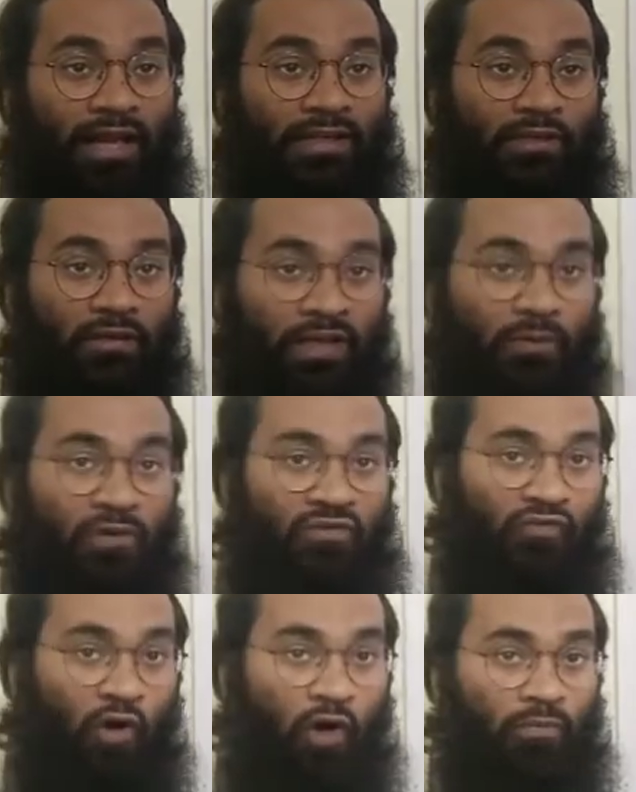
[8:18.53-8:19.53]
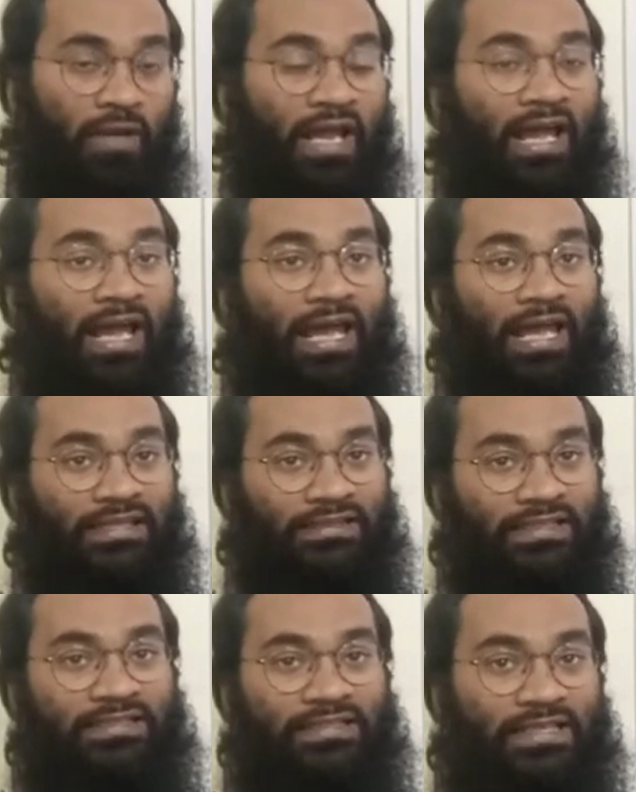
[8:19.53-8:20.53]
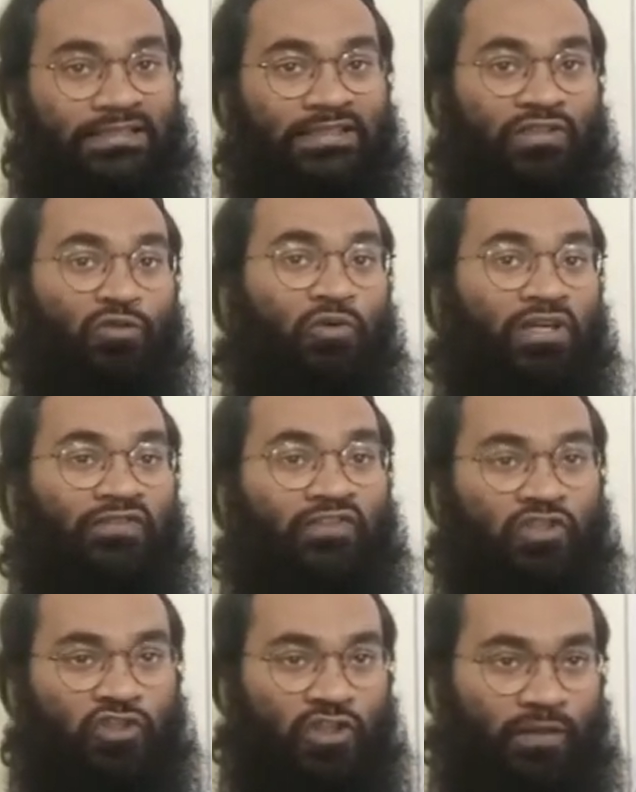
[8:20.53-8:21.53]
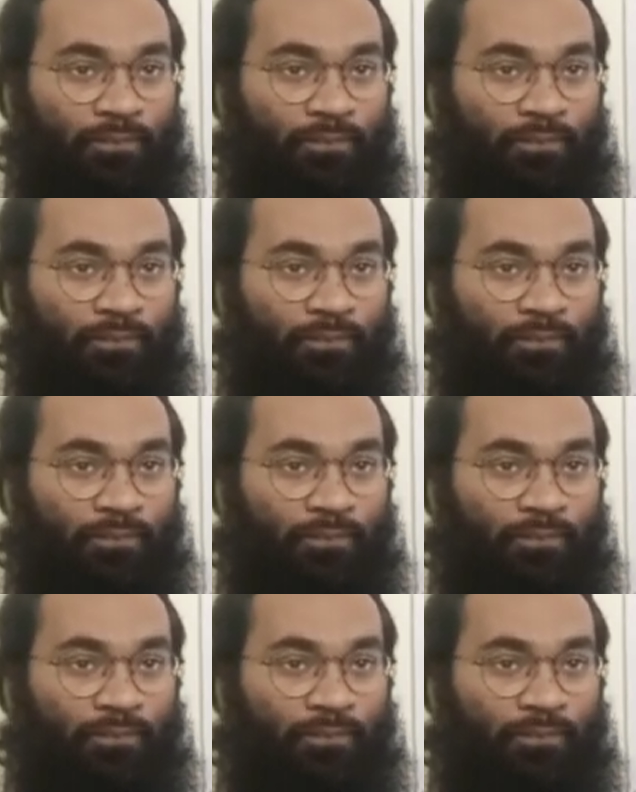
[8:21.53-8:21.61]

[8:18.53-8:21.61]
into liquid form, and this is a new invention.